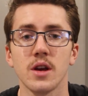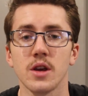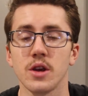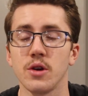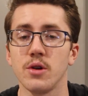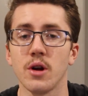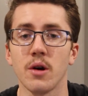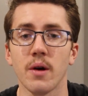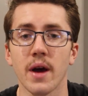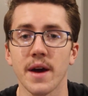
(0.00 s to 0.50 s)

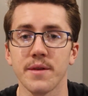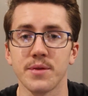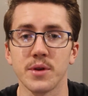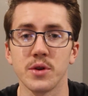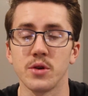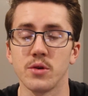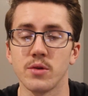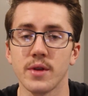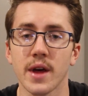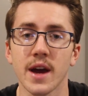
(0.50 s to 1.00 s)
you don't have to
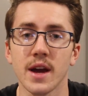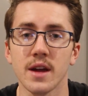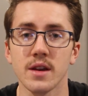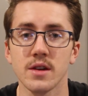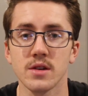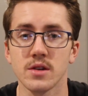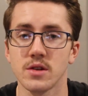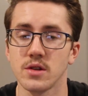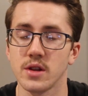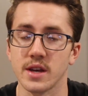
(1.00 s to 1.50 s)
do
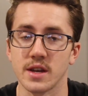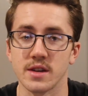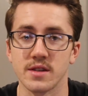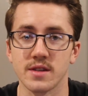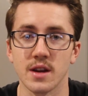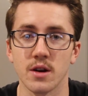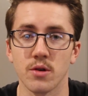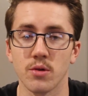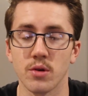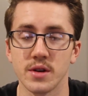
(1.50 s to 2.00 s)
that like a
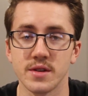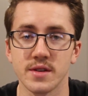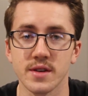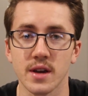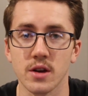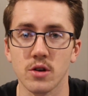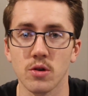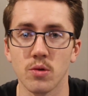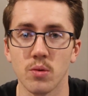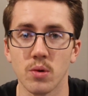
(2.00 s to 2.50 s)
steroid
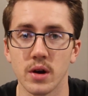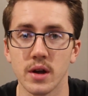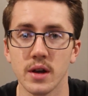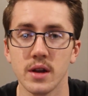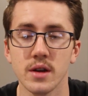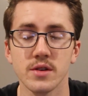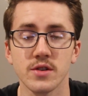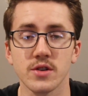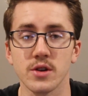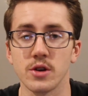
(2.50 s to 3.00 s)
cycle
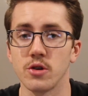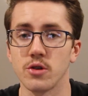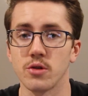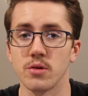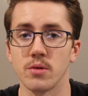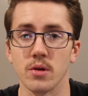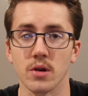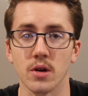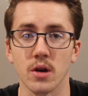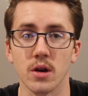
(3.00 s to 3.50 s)
would. So
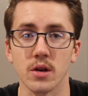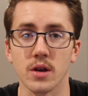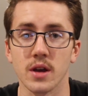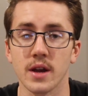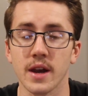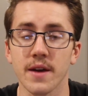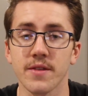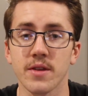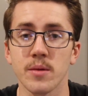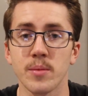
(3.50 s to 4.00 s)
you're
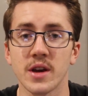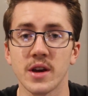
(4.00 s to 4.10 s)
gonna have to